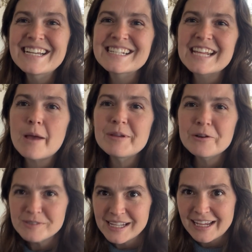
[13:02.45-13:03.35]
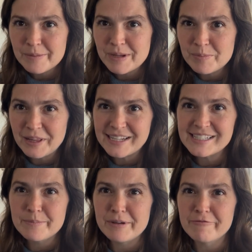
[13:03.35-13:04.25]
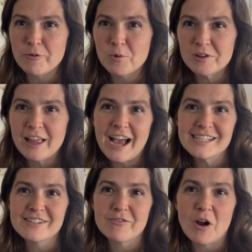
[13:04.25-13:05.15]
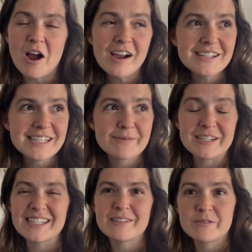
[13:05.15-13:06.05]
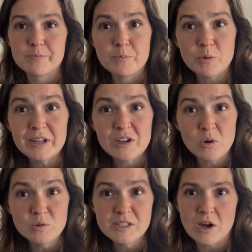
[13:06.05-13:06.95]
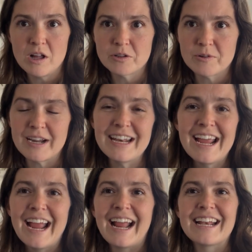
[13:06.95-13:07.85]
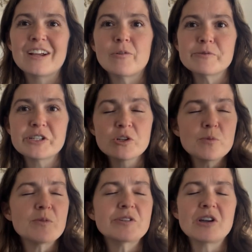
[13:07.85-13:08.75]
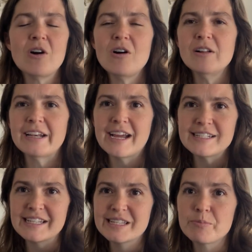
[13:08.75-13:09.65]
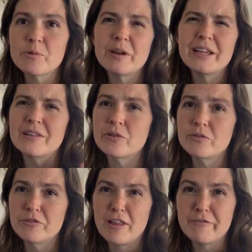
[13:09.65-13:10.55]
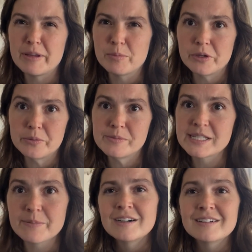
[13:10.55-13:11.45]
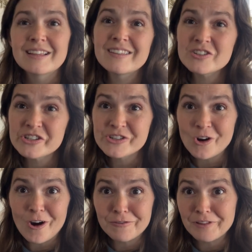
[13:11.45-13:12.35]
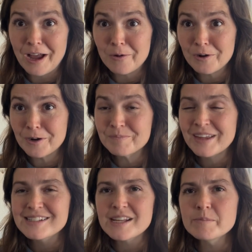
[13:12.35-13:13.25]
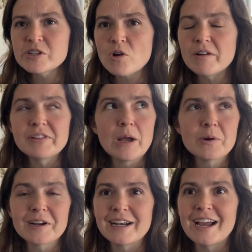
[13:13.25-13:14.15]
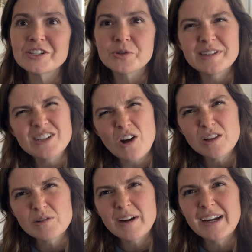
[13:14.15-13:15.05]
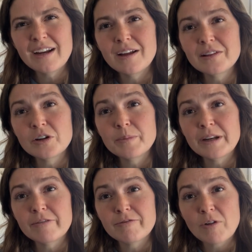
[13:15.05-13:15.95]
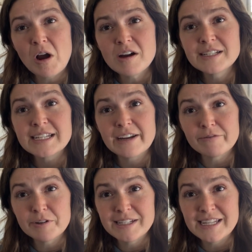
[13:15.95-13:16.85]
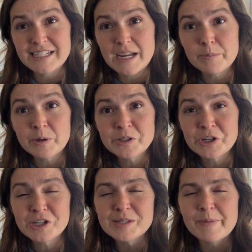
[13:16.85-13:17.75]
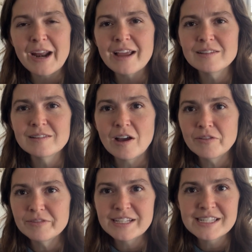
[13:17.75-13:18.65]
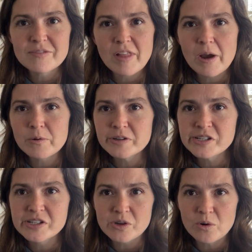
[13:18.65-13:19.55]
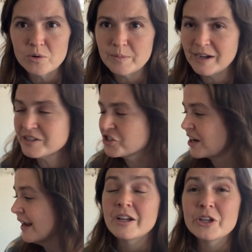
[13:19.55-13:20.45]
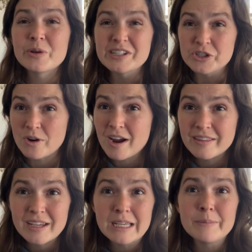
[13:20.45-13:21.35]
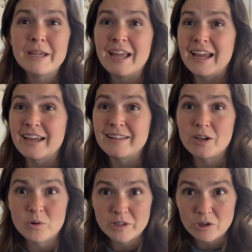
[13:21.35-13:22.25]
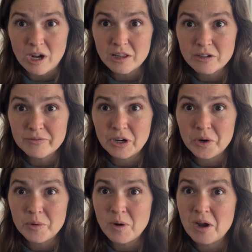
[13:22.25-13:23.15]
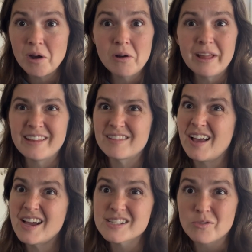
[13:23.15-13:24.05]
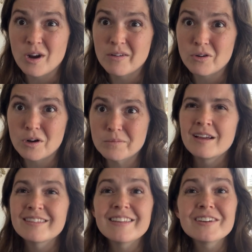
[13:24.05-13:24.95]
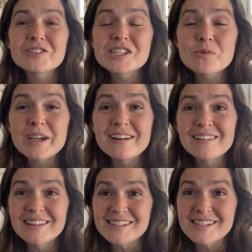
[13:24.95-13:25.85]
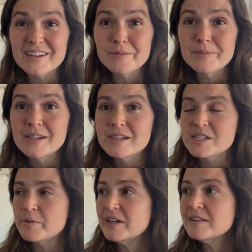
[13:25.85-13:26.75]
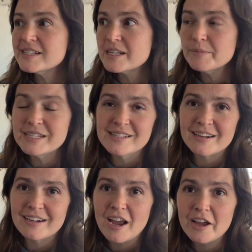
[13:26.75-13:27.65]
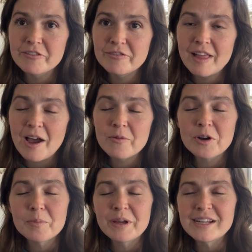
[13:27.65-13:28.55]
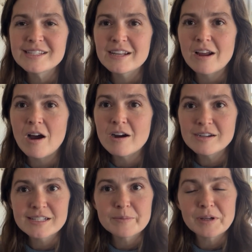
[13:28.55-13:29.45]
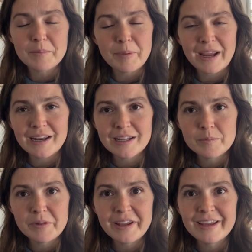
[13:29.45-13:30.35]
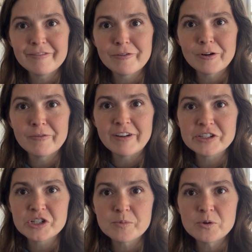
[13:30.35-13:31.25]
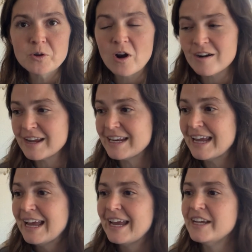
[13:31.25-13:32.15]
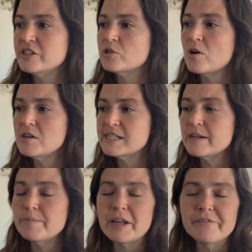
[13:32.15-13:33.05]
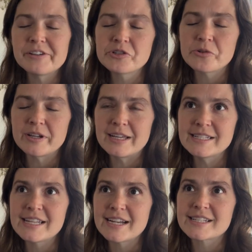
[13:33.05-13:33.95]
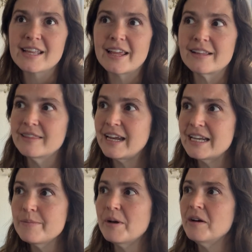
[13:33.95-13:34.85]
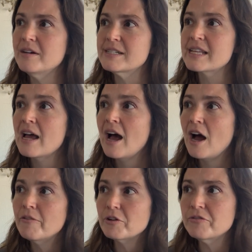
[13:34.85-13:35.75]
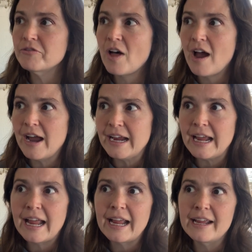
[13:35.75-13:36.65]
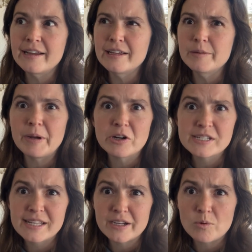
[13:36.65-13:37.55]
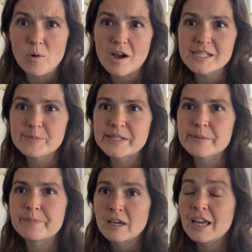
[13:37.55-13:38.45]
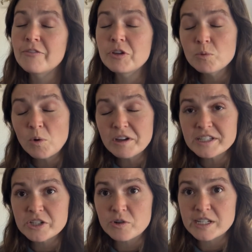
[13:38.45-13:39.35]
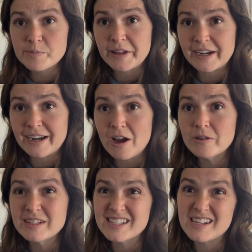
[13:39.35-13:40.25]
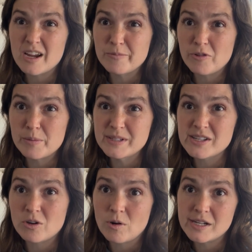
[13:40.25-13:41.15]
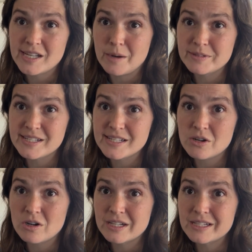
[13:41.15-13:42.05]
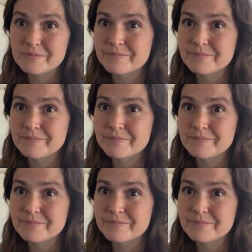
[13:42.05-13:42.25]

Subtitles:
Scabiosa can be planted before last frost. It's pretty cold tolerant, and it grows super tall and has these pretty little fluffy blooms. Then there's strawflower. Some strawflower can actually tolerate a little bit of frost and freezing temperatures, but I love these flowers so much. You can dry them and they hold their color very well and they last forever. Then there's Sweet Alyssum. Sweet Alyssum isn't a cut flower, but it's an awesome companion plant for a vegetable garden. It draws in beneficial insects like ladybugs, hoverfly, and parasitic wasps. If you want to transplant it out, this time frame is a great time to start it.